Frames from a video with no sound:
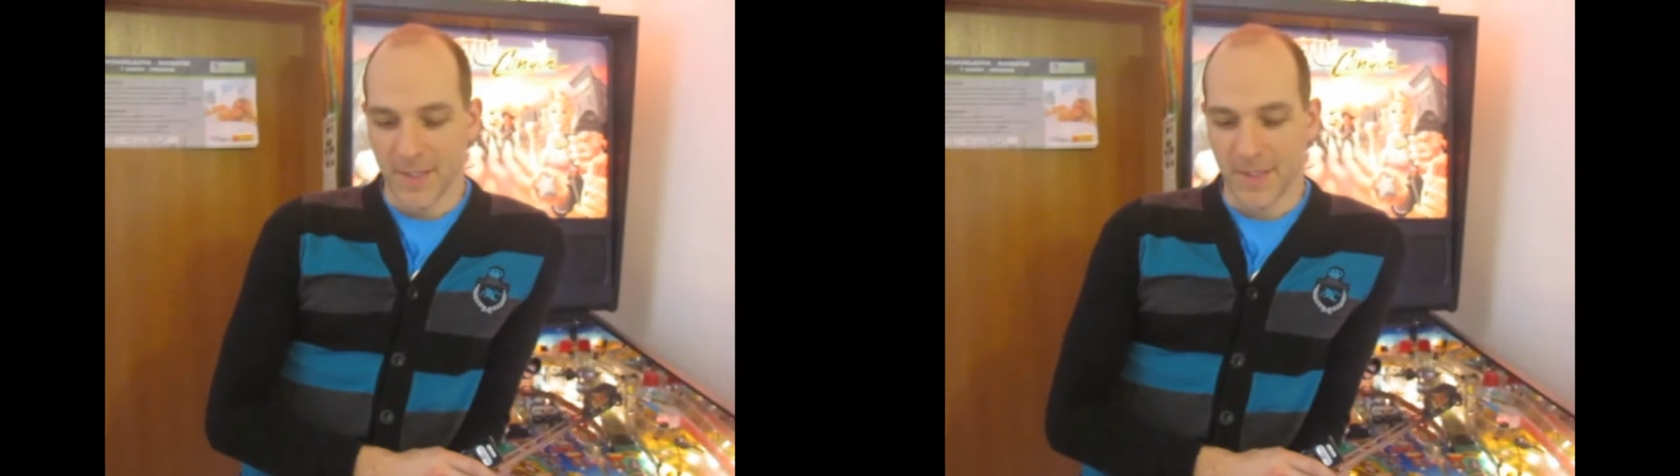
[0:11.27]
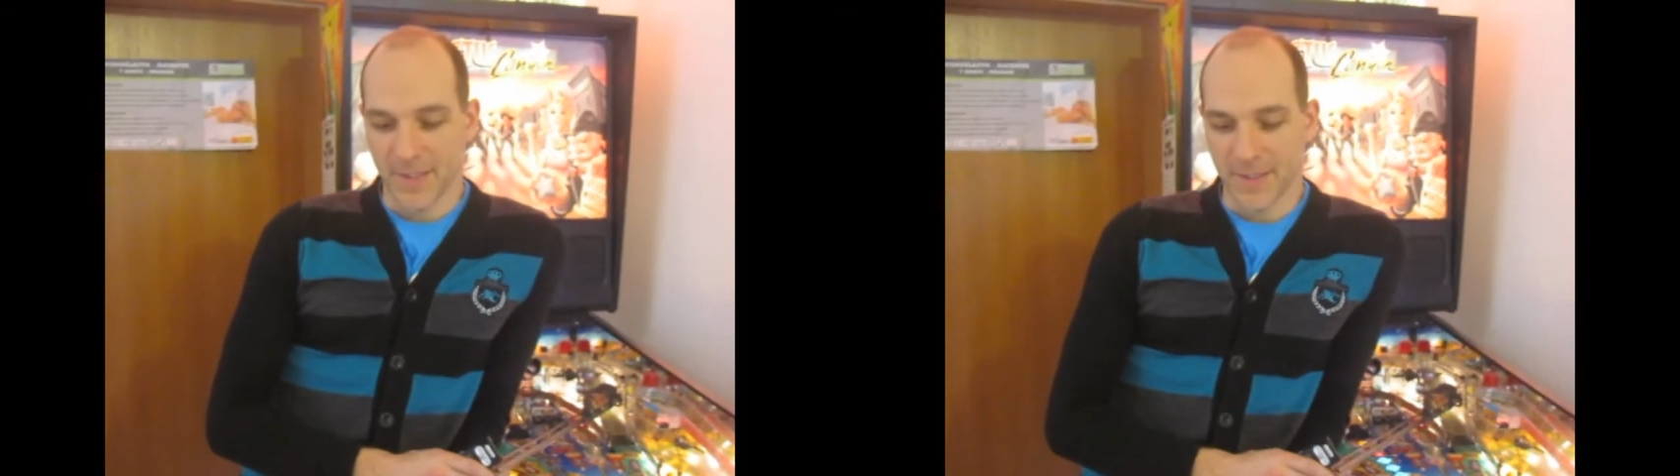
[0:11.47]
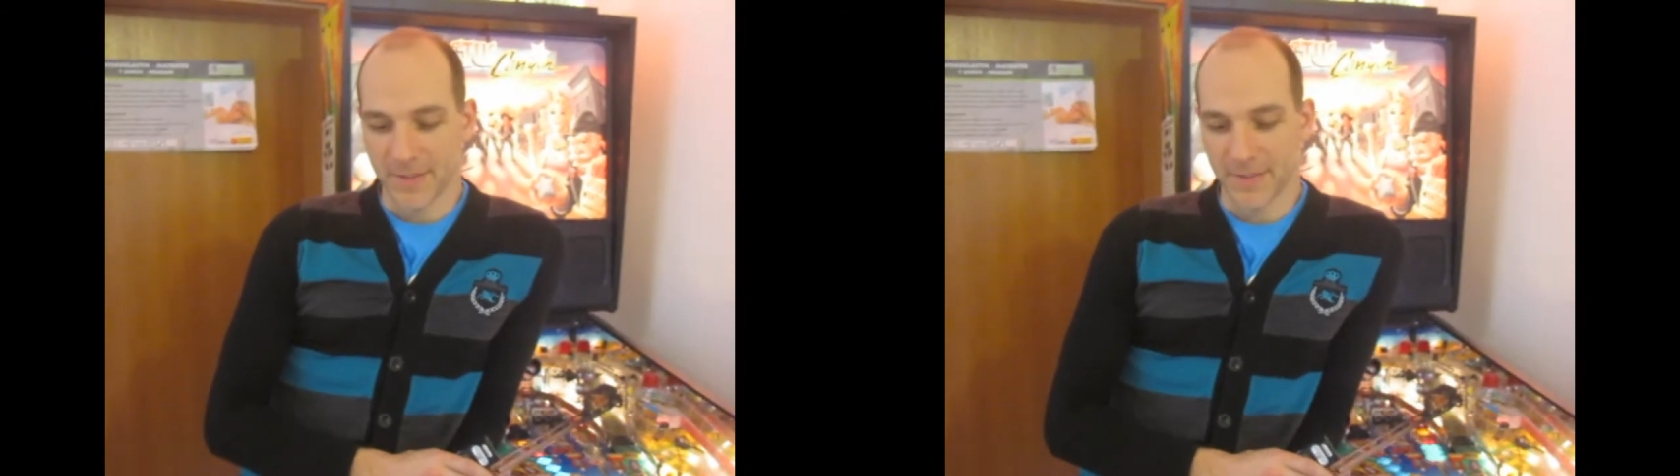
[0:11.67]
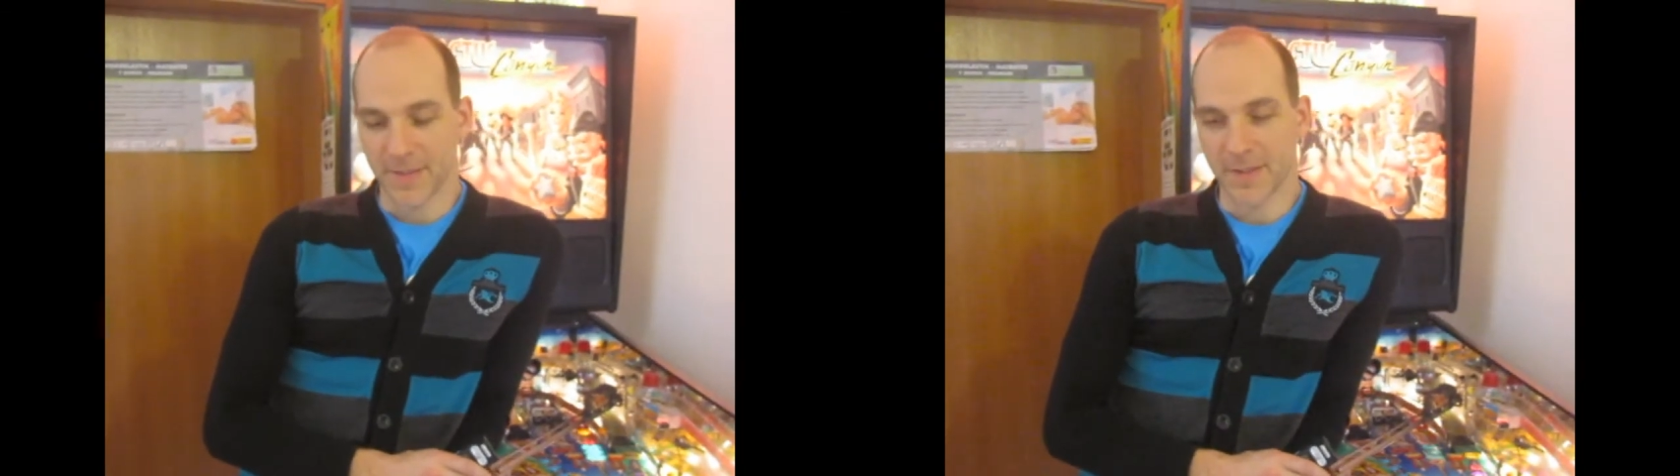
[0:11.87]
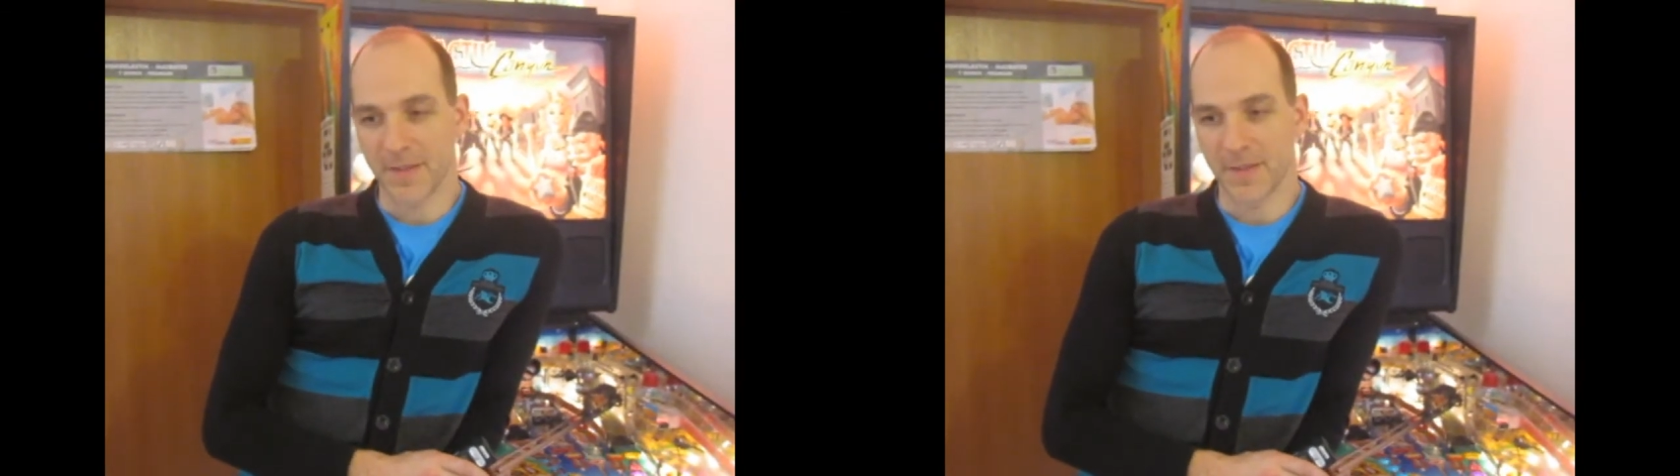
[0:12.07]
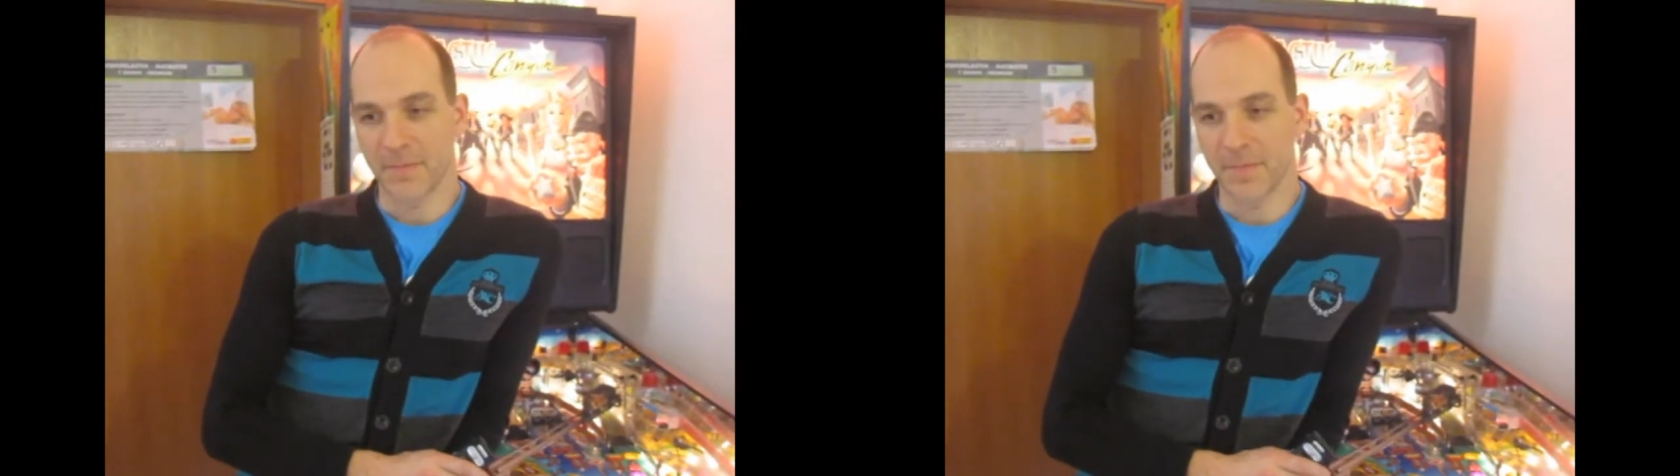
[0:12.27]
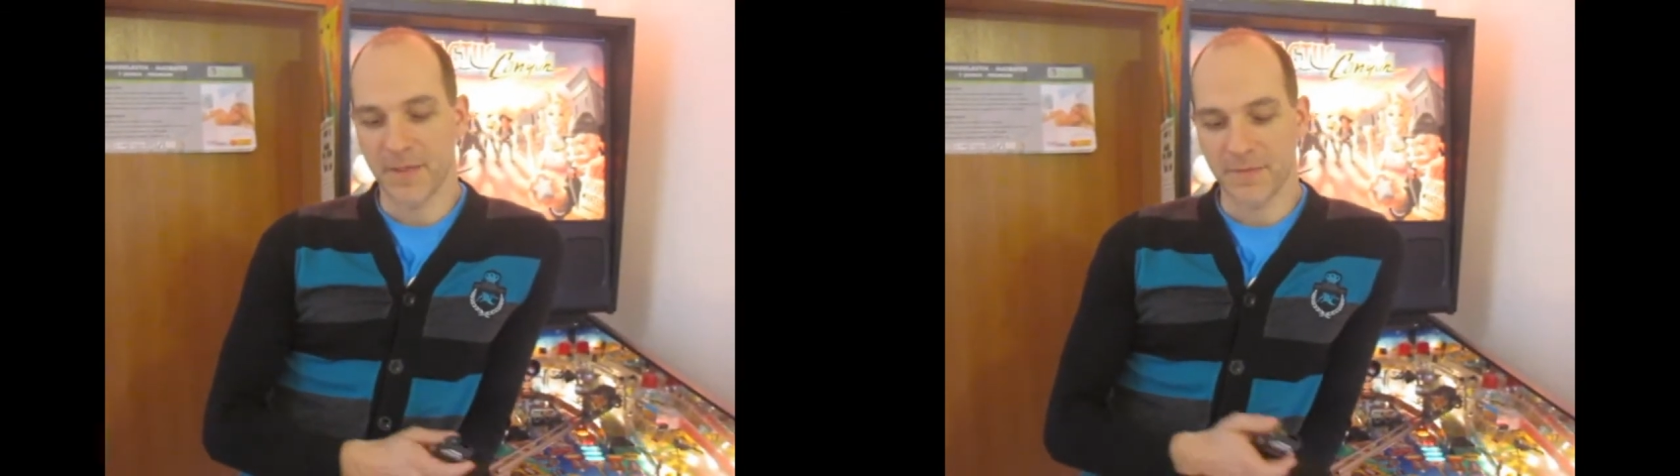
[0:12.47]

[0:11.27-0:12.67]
And the main